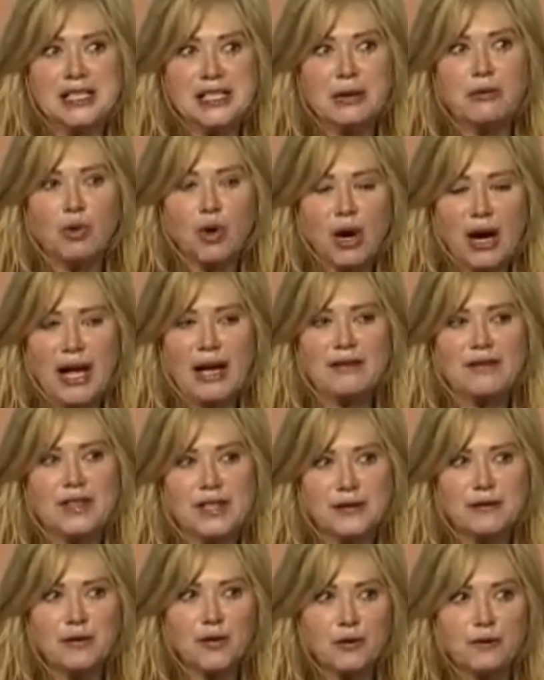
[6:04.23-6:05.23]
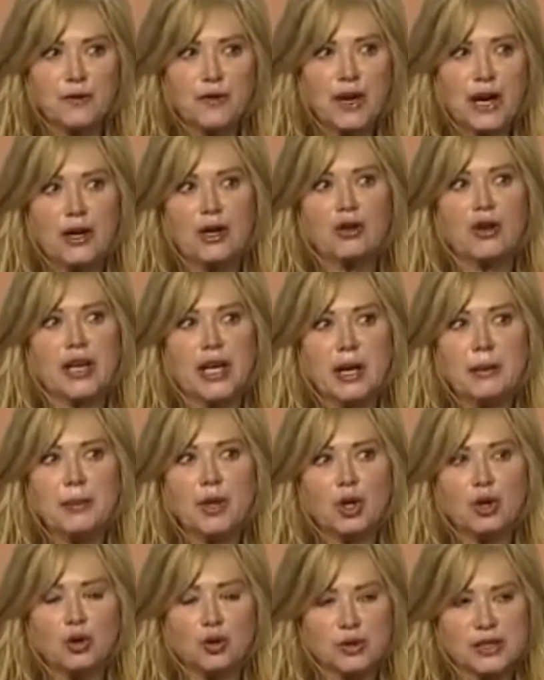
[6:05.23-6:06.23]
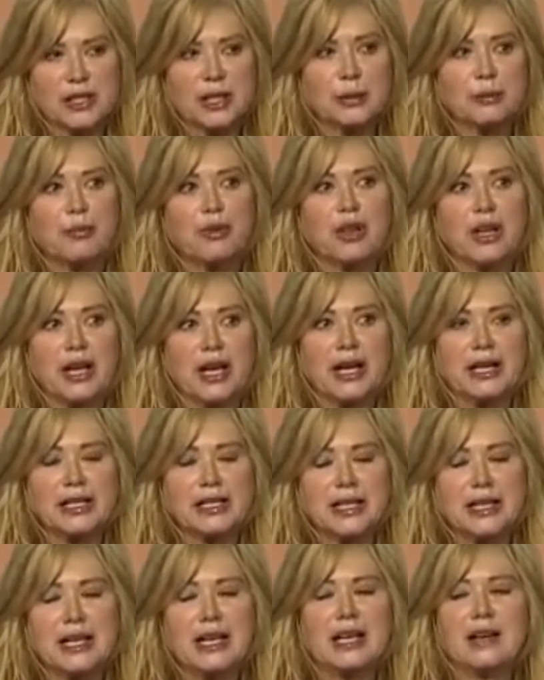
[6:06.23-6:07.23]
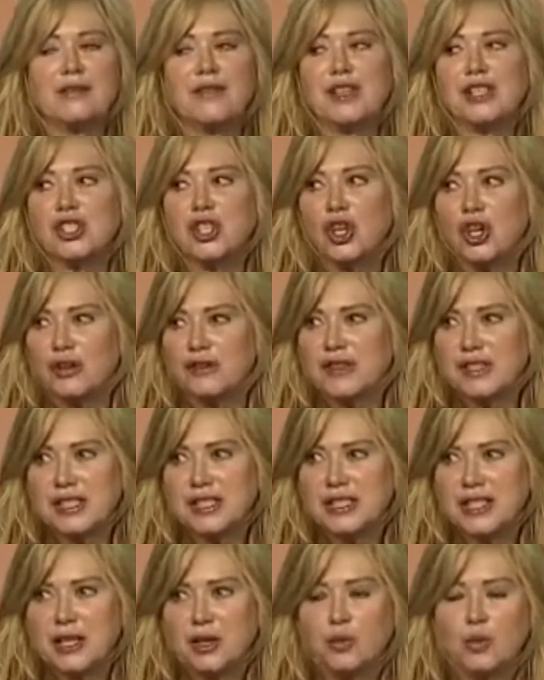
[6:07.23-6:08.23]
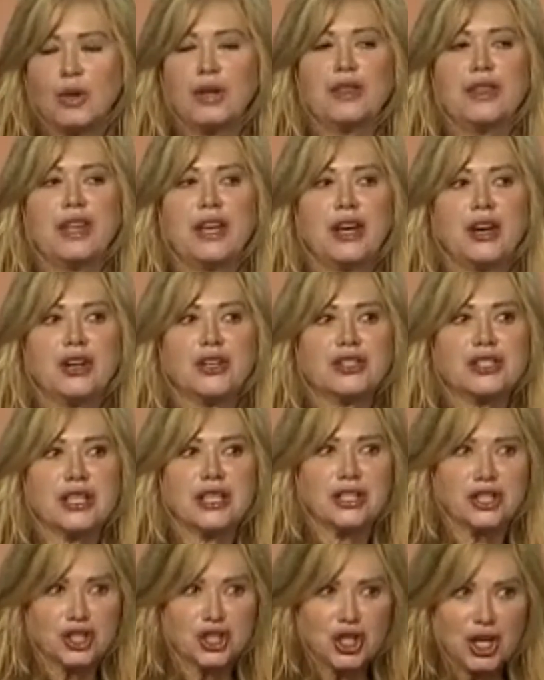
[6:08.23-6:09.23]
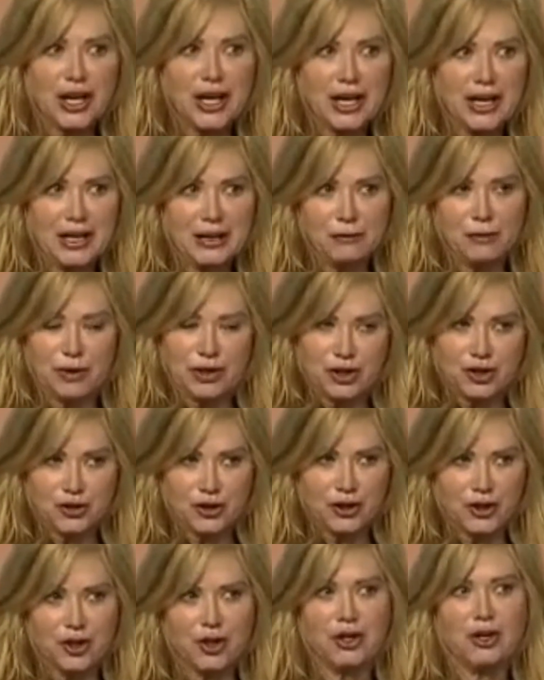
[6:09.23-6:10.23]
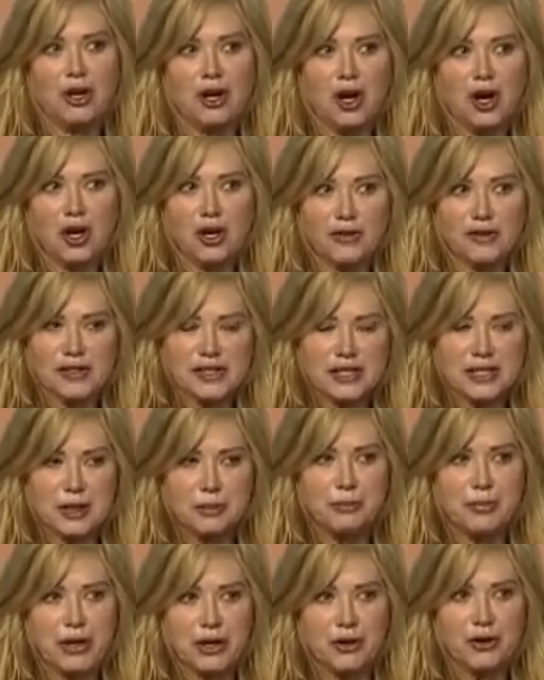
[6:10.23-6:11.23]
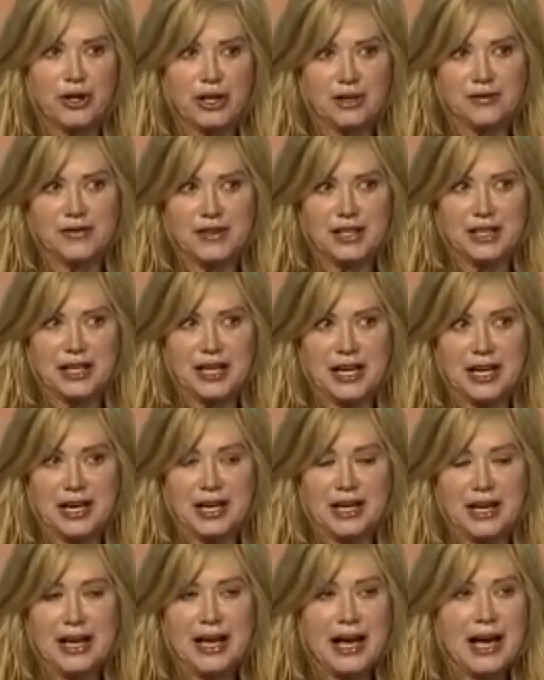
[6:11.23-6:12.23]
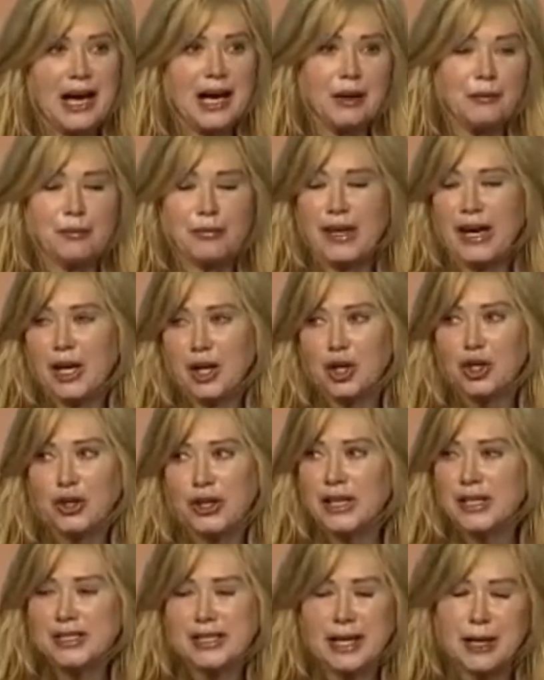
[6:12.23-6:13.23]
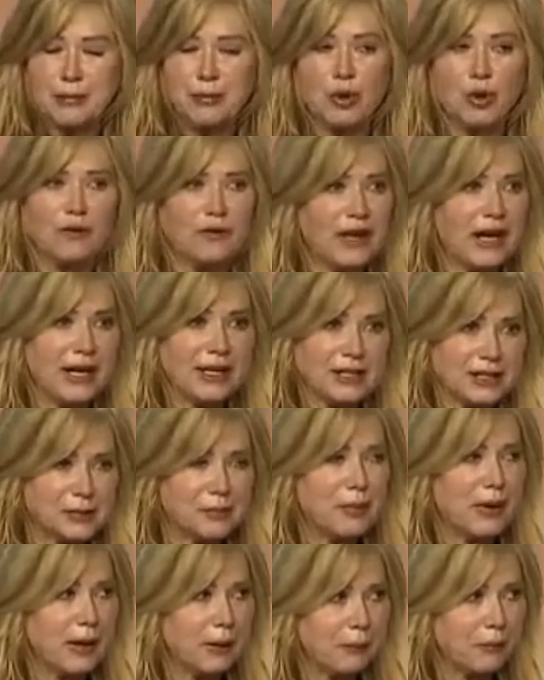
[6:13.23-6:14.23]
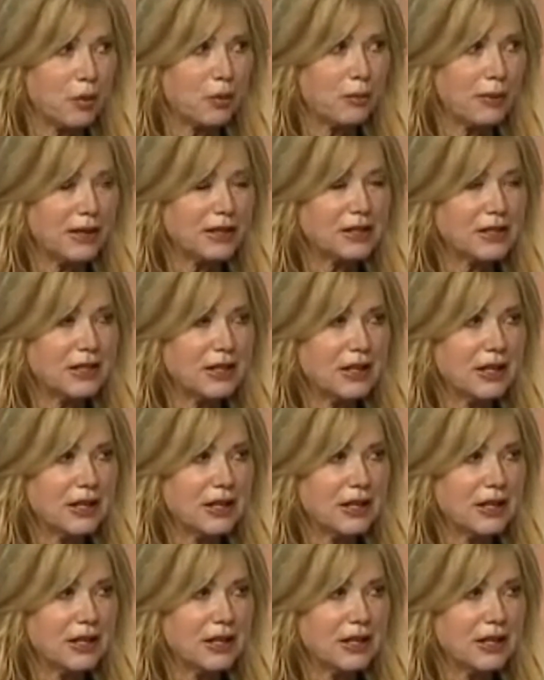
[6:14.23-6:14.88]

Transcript: will have different phytochemicals in a plant if it's harvested when there's a shade, during the harvesting period of the day. A good example of that is peppermint.